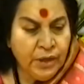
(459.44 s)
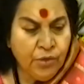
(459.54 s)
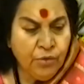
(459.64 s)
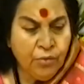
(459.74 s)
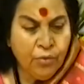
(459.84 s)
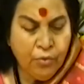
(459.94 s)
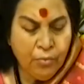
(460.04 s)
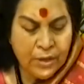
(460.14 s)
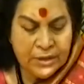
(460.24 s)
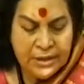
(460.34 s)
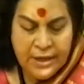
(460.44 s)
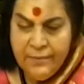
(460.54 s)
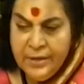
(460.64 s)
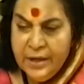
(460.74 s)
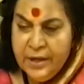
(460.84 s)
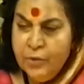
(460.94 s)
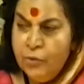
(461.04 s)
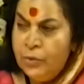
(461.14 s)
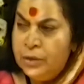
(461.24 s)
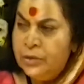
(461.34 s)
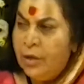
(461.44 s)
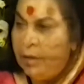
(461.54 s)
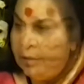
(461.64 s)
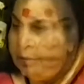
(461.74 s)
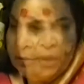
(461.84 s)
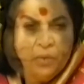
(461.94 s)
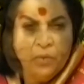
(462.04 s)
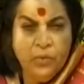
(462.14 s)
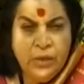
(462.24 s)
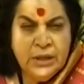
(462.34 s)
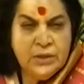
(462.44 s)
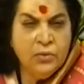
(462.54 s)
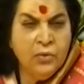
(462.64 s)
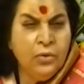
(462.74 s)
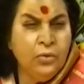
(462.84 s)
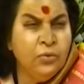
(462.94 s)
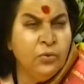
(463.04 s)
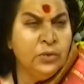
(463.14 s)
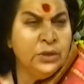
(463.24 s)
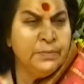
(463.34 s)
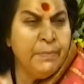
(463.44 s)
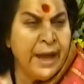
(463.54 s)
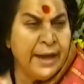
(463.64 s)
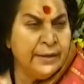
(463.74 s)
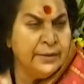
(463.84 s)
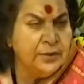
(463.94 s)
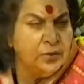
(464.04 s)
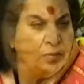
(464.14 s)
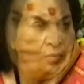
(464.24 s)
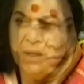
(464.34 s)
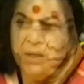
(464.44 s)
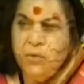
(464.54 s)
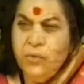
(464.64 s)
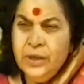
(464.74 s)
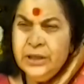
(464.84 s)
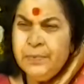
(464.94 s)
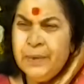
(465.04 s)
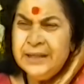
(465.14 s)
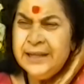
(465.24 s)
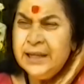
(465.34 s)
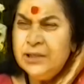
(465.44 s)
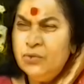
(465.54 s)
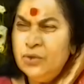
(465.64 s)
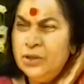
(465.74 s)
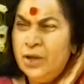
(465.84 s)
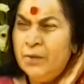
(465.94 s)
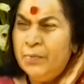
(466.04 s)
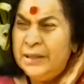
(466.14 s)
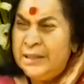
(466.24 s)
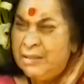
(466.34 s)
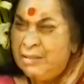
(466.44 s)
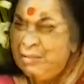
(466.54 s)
knew who was a devil and who was not, who is good, who is bad, who is possessed, who is not possessed,